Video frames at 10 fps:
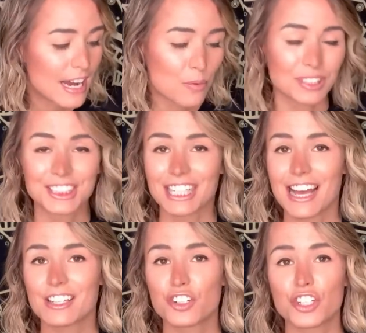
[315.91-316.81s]
Once
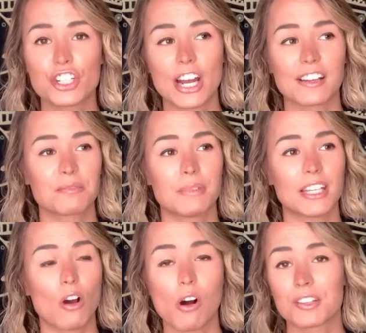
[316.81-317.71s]
again, she checks
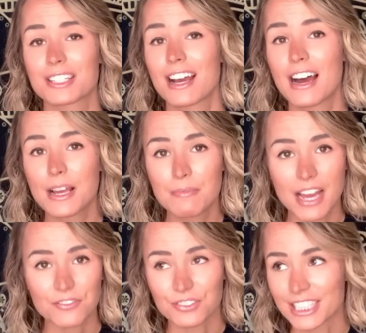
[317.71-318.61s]
me all the time,
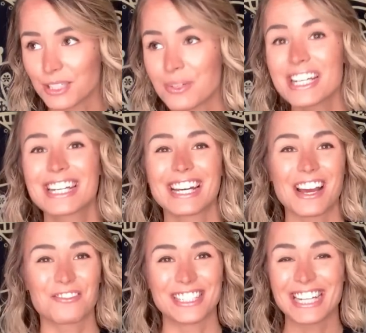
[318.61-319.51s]
every week,
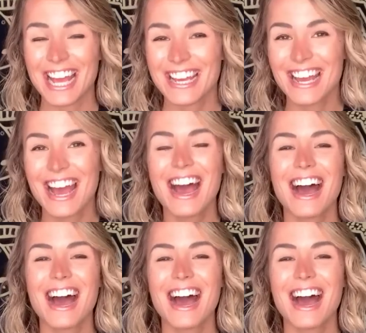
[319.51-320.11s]
every day,